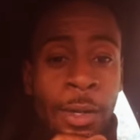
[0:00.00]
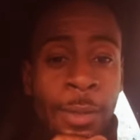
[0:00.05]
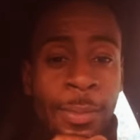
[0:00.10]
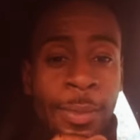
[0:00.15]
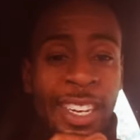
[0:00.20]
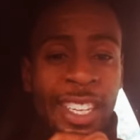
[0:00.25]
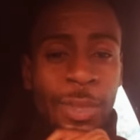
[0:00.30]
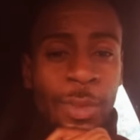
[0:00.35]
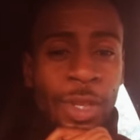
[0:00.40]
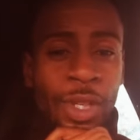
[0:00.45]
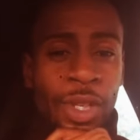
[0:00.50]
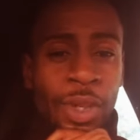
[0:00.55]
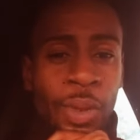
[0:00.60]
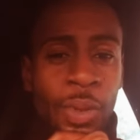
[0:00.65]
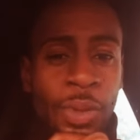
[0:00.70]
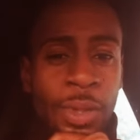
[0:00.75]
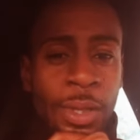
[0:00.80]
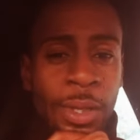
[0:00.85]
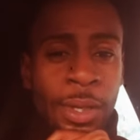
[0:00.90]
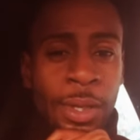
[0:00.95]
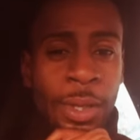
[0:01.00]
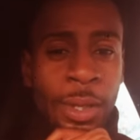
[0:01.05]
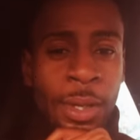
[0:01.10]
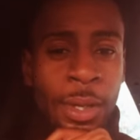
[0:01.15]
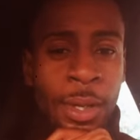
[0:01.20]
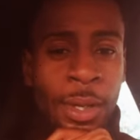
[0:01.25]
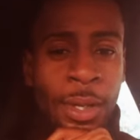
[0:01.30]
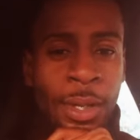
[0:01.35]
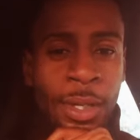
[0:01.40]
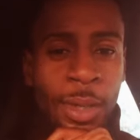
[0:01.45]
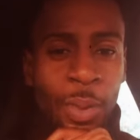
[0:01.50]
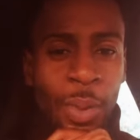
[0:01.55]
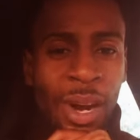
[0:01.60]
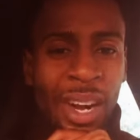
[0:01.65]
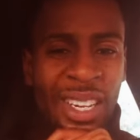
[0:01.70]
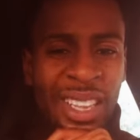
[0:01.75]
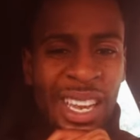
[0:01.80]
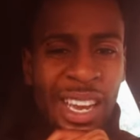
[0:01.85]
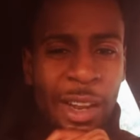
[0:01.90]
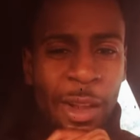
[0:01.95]
because we're choosing to
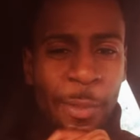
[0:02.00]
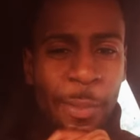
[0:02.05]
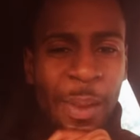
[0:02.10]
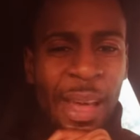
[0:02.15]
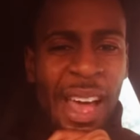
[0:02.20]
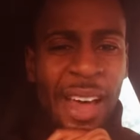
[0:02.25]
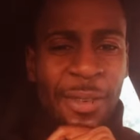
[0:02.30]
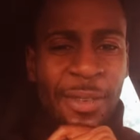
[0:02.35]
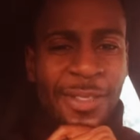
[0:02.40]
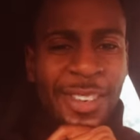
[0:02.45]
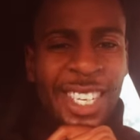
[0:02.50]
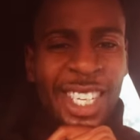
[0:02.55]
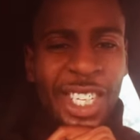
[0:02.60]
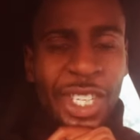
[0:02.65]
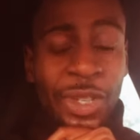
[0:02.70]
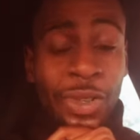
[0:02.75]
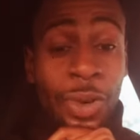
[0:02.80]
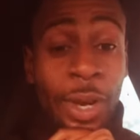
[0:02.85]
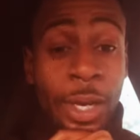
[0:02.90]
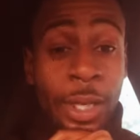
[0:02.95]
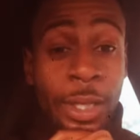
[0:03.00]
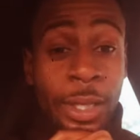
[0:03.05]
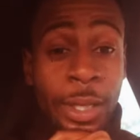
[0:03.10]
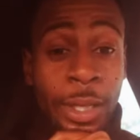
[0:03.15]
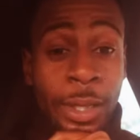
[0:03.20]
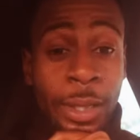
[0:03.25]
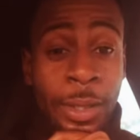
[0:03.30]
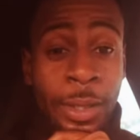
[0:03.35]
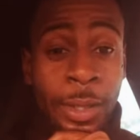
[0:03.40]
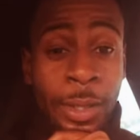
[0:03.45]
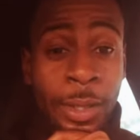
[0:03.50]
walk down the path of destruction.